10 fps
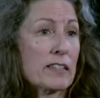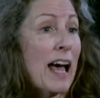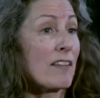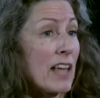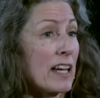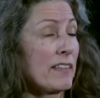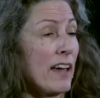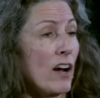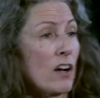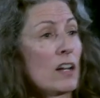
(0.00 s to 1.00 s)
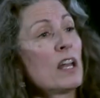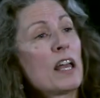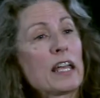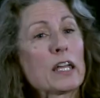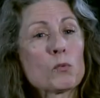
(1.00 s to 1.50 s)
have that in there.
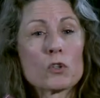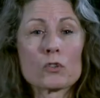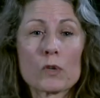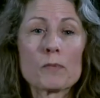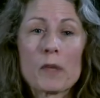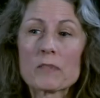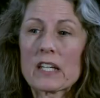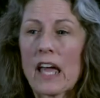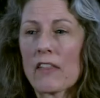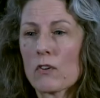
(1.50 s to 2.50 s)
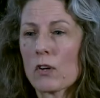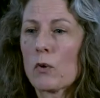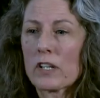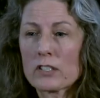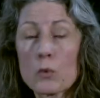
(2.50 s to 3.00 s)
It will group them together
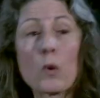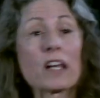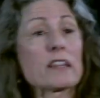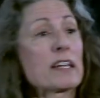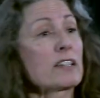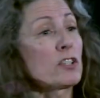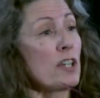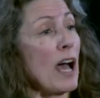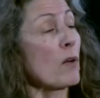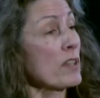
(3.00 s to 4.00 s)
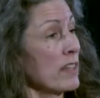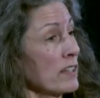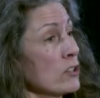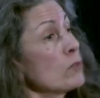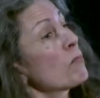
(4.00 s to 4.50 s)
according to what it thinks, how it
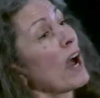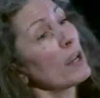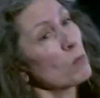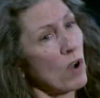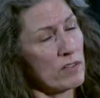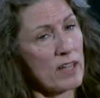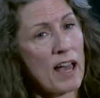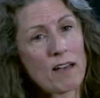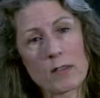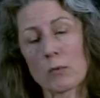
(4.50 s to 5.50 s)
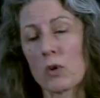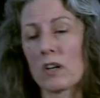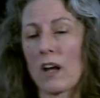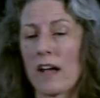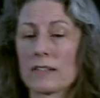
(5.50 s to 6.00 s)
thinks you might want to have them
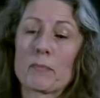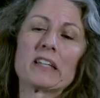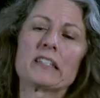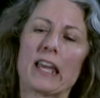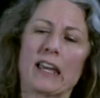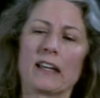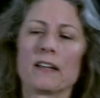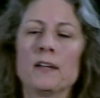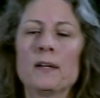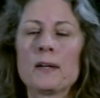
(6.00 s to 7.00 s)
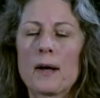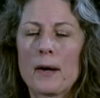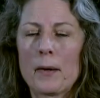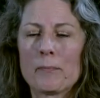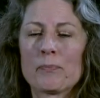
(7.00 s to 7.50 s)
organized by date.
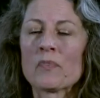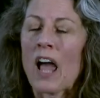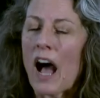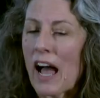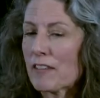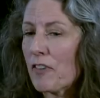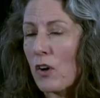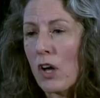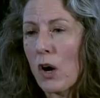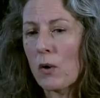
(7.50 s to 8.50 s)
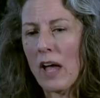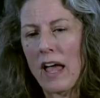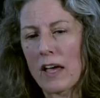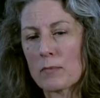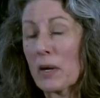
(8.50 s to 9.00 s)
iPhoto
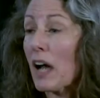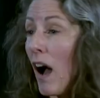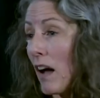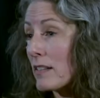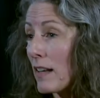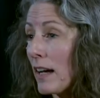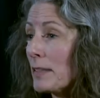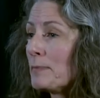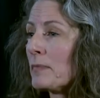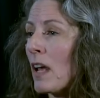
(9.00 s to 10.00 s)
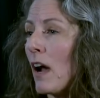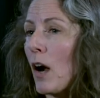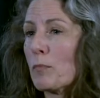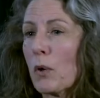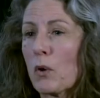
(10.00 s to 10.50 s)
and Picasa
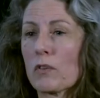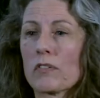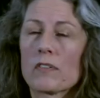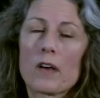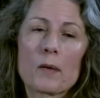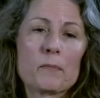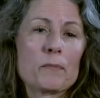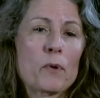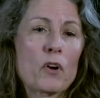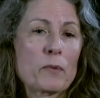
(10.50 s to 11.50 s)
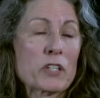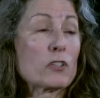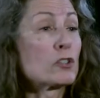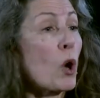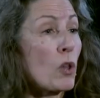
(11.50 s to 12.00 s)
are both programs that
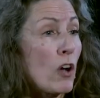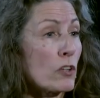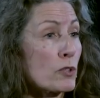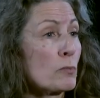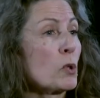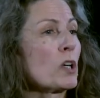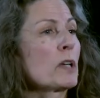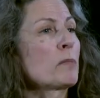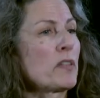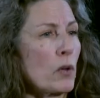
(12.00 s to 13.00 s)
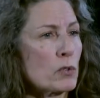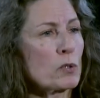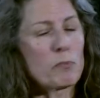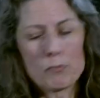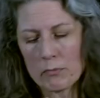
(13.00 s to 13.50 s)
are no longer supported, but those
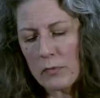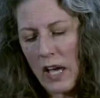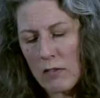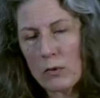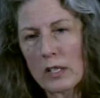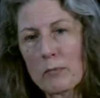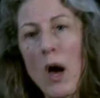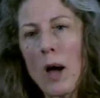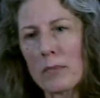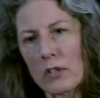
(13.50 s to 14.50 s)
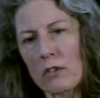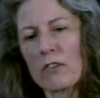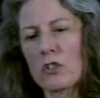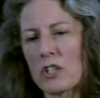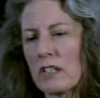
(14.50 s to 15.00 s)
are kind of really popular
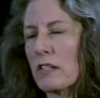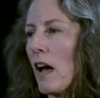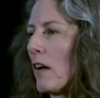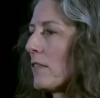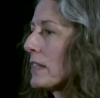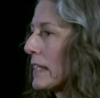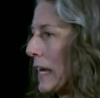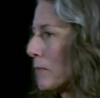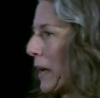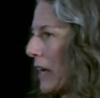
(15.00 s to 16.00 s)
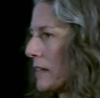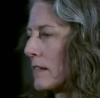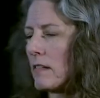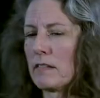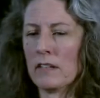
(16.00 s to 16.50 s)
versions of
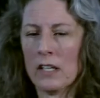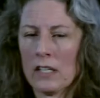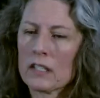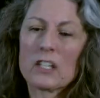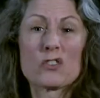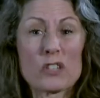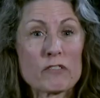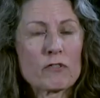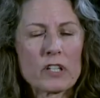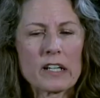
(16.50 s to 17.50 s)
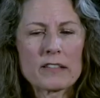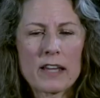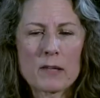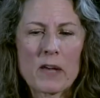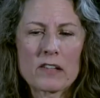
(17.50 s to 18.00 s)
database, usually free
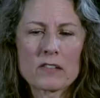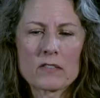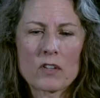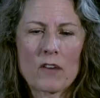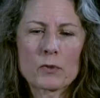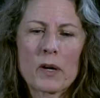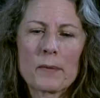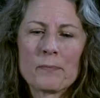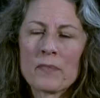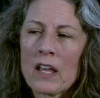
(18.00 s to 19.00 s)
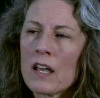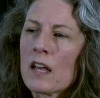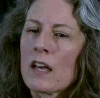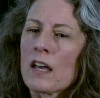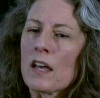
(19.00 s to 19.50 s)
database software.
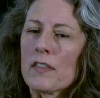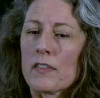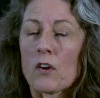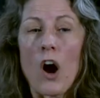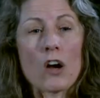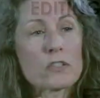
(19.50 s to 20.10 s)
There are